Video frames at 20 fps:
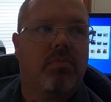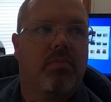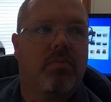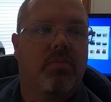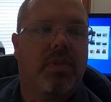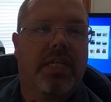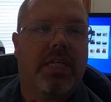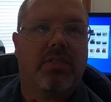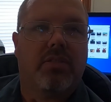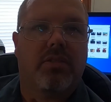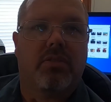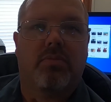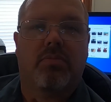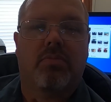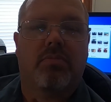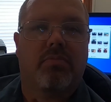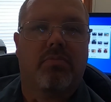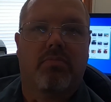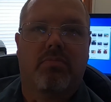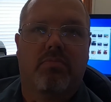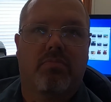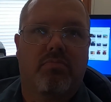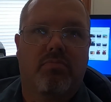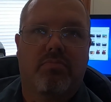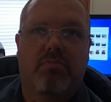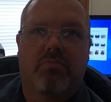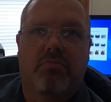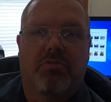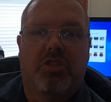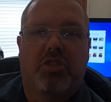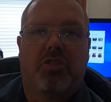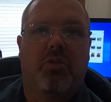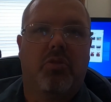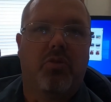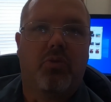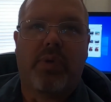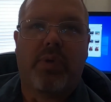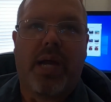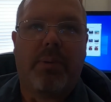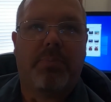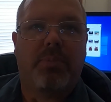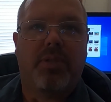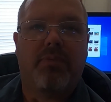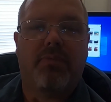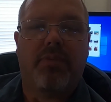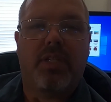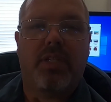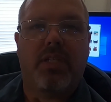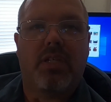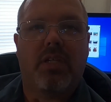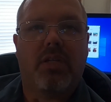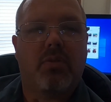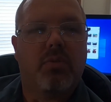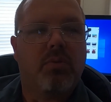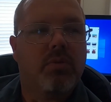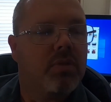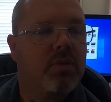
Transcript: That's a just a little wrap up video.